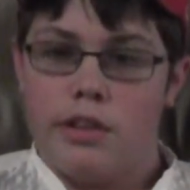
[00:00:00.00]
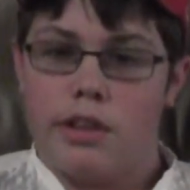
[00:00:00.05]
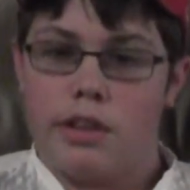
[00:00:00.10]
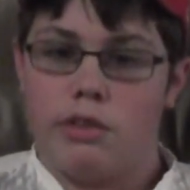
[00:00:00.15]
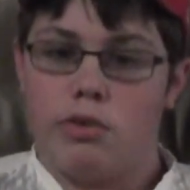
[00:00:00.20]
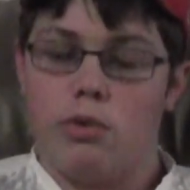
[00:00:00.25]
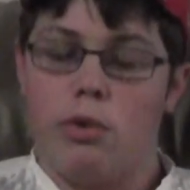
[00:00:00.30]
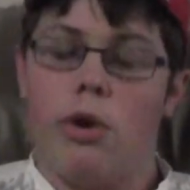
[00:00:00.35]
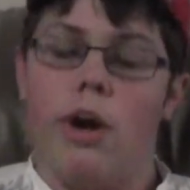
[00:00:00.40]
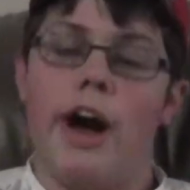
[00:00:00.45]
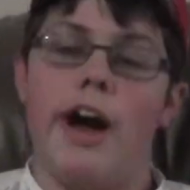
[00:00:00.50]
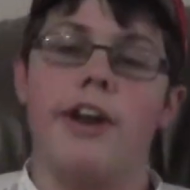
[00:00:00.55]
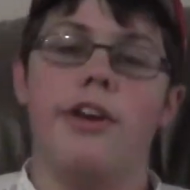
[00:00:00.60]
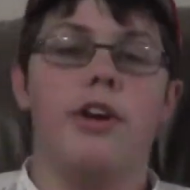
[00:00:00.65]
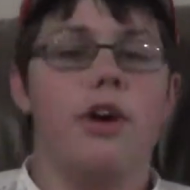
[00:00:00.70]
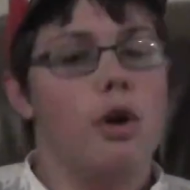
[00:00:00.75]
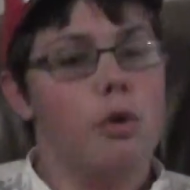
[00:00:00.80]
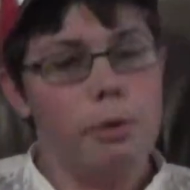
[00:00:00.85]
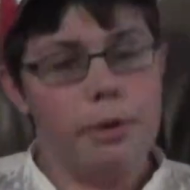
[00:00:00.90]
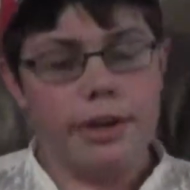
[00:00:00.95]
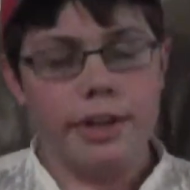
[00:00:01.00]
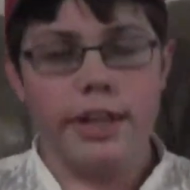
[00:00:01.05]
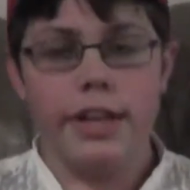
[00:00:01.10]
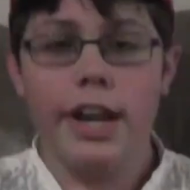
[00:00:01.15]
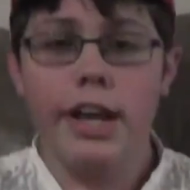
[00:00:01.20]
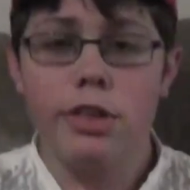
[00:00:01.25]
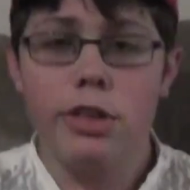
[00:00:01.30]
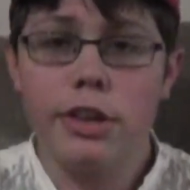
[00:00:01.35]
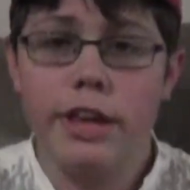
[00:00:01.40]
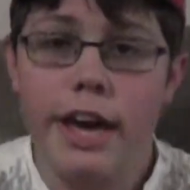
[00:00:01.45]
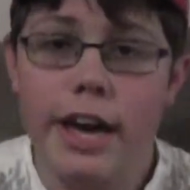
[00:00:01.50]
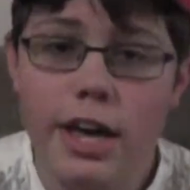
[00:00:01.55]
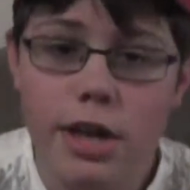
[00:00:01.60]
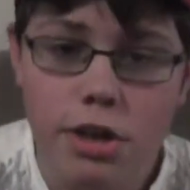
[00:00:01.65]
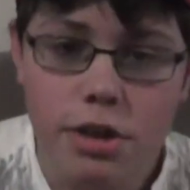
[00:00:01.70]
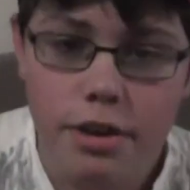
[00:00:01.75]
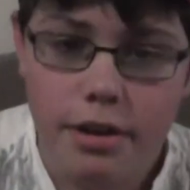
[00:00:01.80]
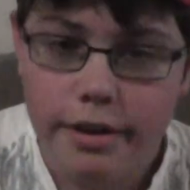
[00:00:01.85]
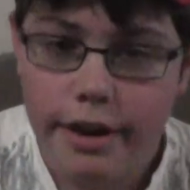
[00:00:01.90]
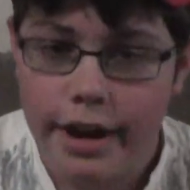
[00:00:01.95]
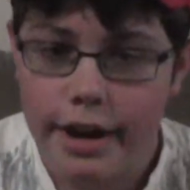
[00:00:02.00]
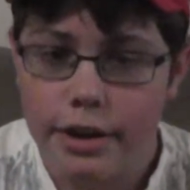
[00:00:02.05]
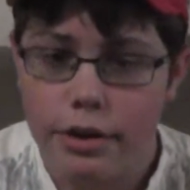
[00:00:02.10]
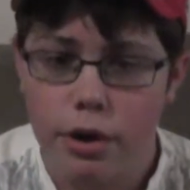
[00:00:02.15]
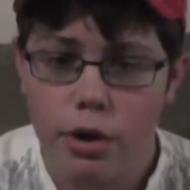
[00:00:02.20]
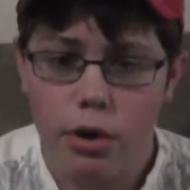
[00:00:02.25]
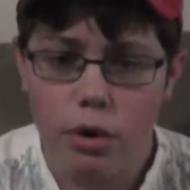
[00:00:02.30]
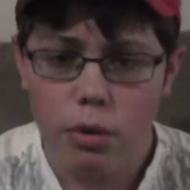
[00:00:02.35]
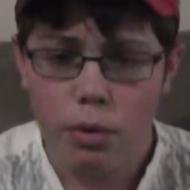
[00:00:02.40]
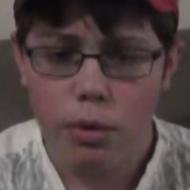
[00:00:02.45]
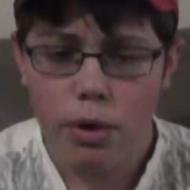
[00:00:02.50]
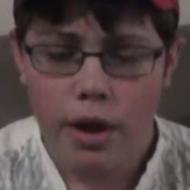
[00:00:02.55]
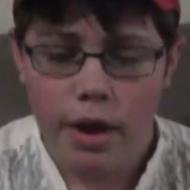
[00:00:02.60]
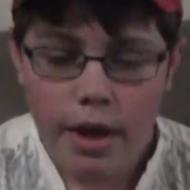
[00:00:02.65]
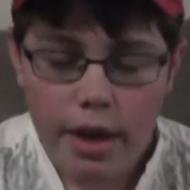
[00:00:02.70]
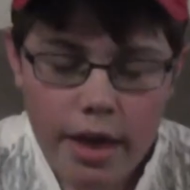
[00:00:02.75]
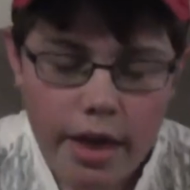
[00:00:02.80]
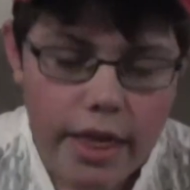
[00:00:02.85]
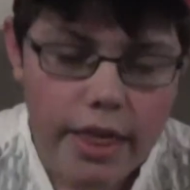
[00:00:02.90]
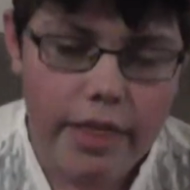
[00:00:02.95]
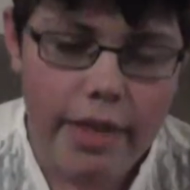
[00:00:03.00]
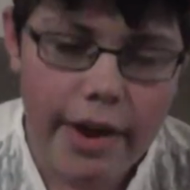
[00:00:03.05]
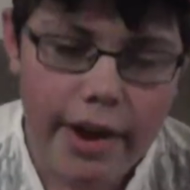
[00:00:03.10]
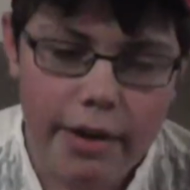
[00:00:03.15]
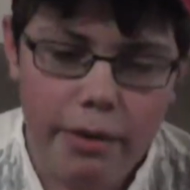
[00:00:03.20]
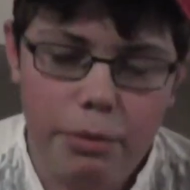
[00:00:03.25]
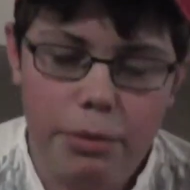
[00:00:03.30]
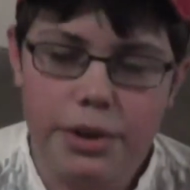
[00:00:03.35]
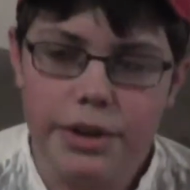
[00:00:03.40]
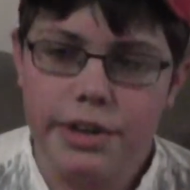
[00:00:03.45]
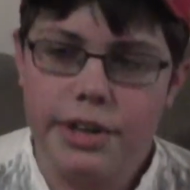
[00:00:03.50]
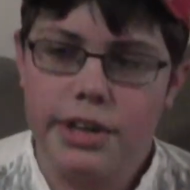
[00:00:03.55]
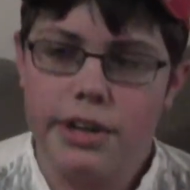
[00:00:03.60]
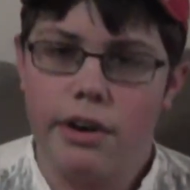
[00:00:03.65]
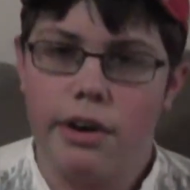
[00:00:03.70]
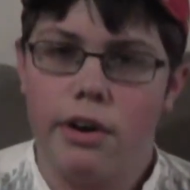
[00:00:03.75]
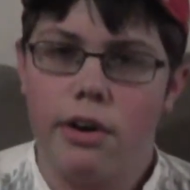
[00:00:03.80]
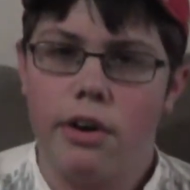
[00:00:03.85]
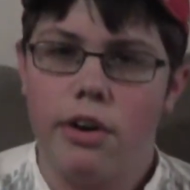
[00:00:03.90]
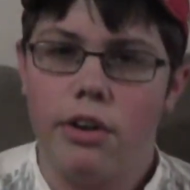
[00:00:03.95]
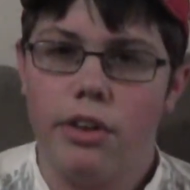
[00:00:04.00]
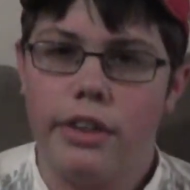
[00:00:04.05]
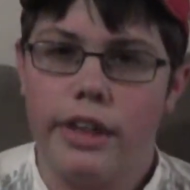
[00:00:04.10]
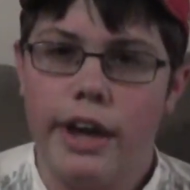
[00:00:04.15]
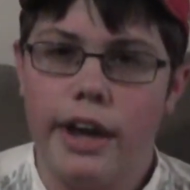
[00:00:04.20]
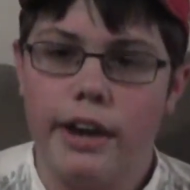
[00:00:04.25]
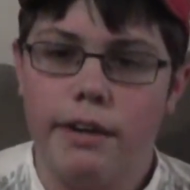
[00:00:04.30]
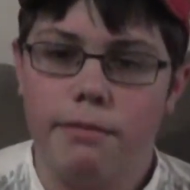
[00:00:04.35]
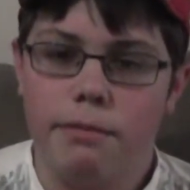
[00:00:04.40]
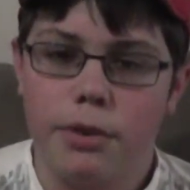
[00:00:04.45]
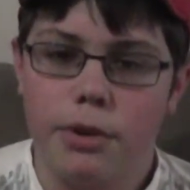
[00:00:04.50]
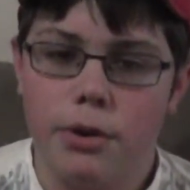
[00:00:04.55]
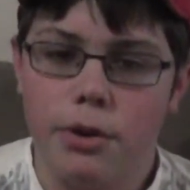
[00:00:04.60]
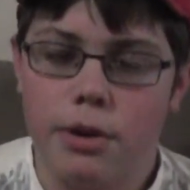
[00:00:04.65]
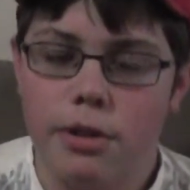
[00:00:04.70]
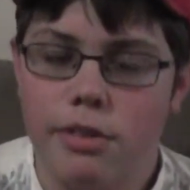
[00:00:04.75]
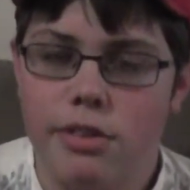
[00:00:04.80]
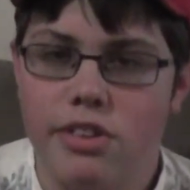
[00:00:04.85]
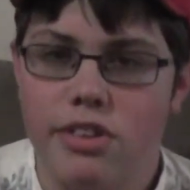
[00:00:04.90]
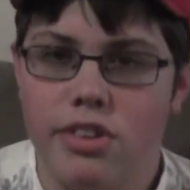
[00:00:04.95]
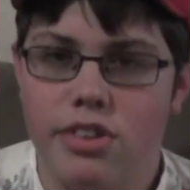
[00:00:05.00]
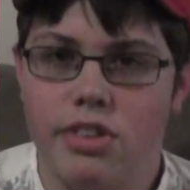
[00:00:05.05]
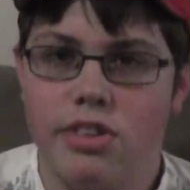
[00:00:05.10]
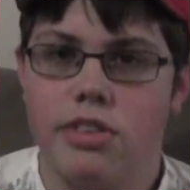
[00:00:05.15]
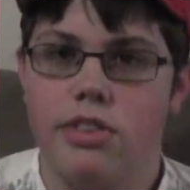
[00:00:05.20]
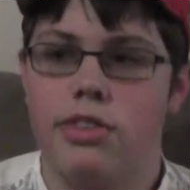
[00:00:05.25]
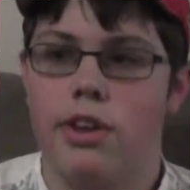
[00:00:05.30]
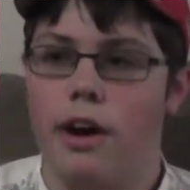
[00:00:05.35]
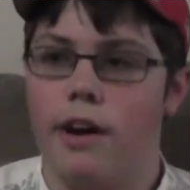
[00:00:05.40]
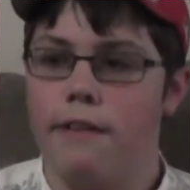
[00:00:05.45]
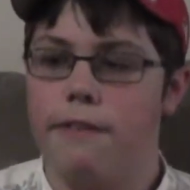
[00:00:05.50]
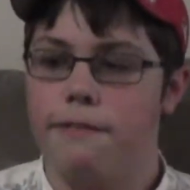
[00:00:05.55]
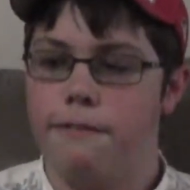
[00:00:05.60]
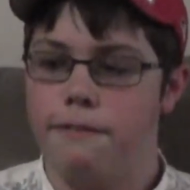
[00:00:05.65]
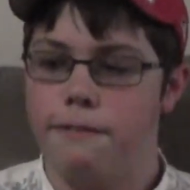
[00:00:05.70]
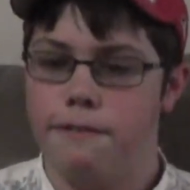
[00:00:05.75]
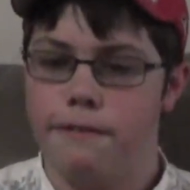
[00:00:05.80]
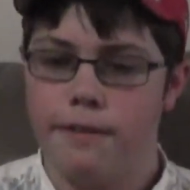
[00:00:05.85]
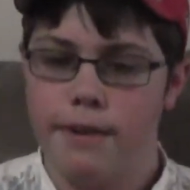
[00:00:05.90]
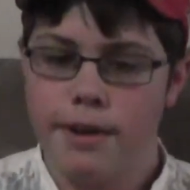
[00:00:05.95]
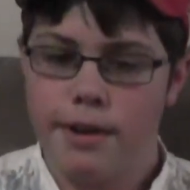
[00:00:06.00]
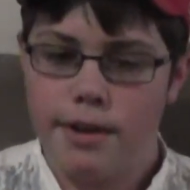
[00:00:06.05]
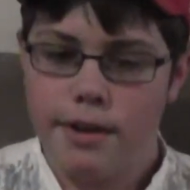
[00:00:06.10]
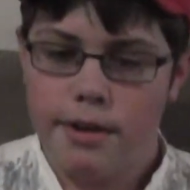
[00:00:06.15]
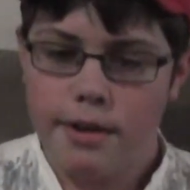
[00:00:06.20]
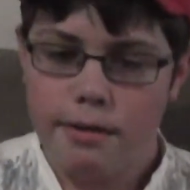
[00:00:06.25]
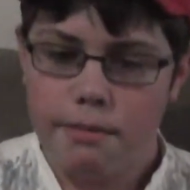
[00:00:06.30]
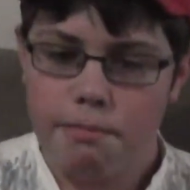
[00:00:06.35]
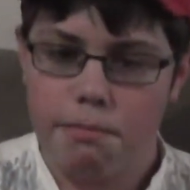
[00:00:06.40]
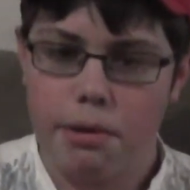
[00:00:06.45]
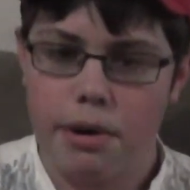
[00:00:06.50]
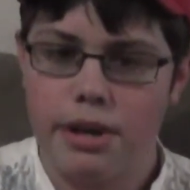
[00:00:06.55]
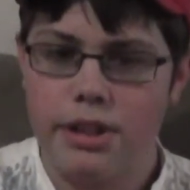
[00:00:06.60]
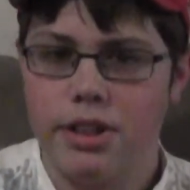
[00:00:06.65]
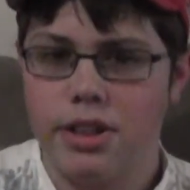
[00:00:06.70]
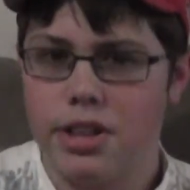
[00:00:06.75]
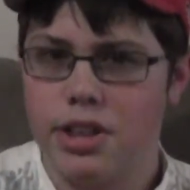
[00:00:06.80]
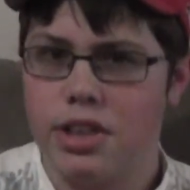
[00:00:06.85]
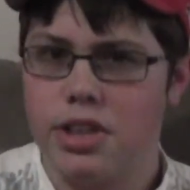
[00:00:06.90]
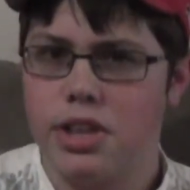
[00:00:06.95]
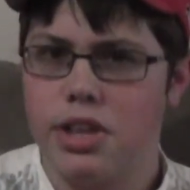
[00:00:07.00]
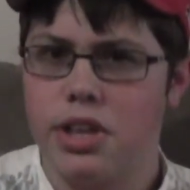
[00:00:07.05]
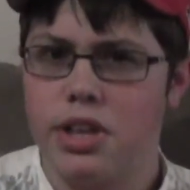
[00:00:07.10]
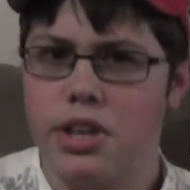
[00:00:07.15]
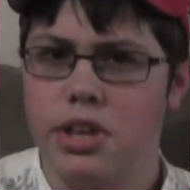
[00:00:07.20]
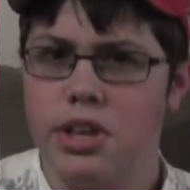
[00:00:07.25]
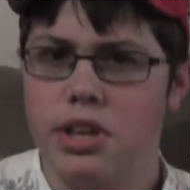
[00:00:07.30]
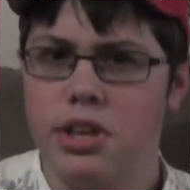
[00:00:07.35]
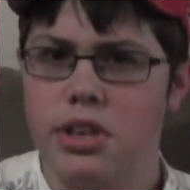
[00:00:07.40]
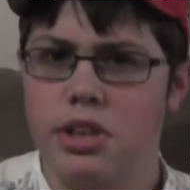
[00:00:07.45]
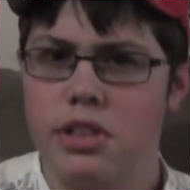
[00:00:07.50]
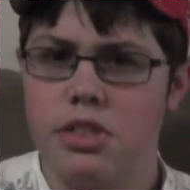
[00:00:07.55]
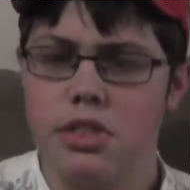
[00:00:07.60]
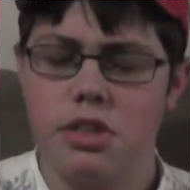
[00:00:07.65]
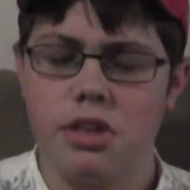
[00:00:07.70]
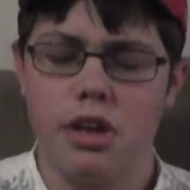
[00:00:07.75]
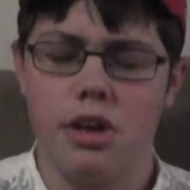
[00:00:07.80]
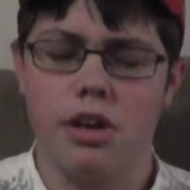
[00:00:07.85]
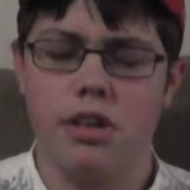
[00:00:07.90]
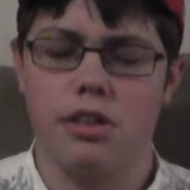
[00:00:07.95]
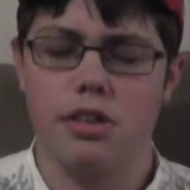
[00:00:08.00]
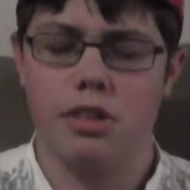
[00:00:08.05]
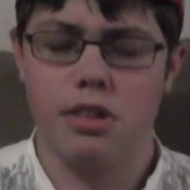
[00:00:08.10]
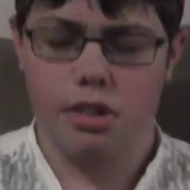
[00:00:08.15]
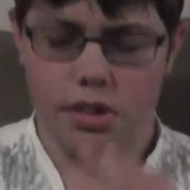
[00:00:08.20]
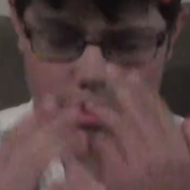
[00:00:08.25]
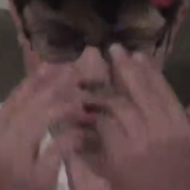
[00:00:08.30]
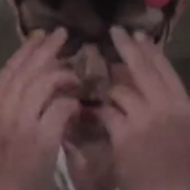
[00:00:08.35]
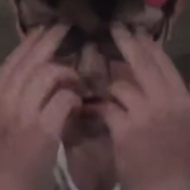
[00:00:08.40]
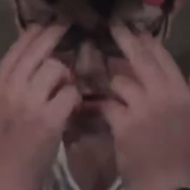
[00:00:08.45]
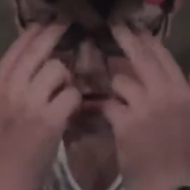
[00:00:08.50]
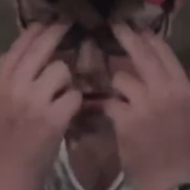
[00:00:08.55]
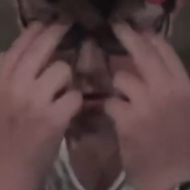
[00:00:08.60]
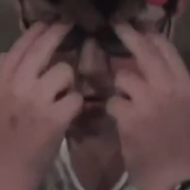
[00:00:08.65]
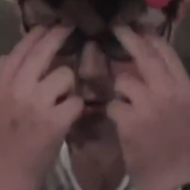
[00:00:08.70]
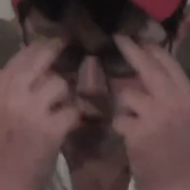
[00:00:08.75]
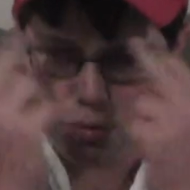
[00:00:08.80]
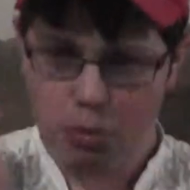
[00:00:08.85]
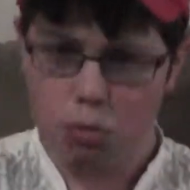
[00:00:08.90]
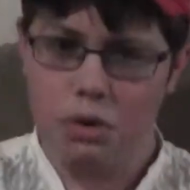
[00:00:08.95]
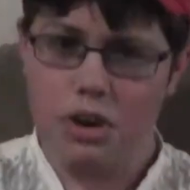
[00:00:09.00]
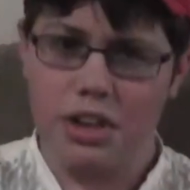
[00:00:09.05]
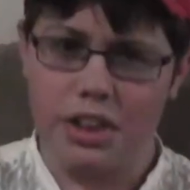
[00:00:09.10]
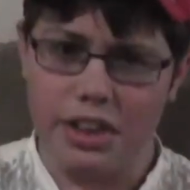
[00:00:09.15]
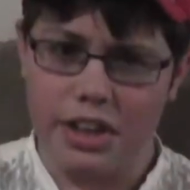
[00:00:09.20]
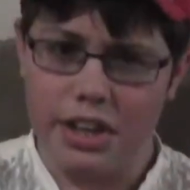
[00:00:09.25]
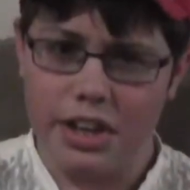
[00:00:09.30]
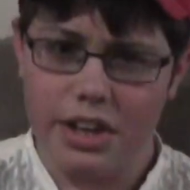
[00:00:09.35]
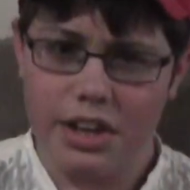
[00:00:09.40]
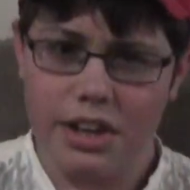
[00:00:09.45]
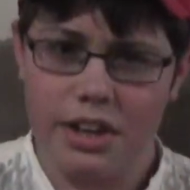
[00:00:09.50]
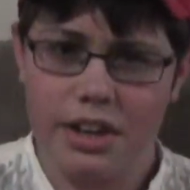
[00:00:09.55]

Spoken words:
Like school. I know we need education, I know that we need all that good stuff, but just, really,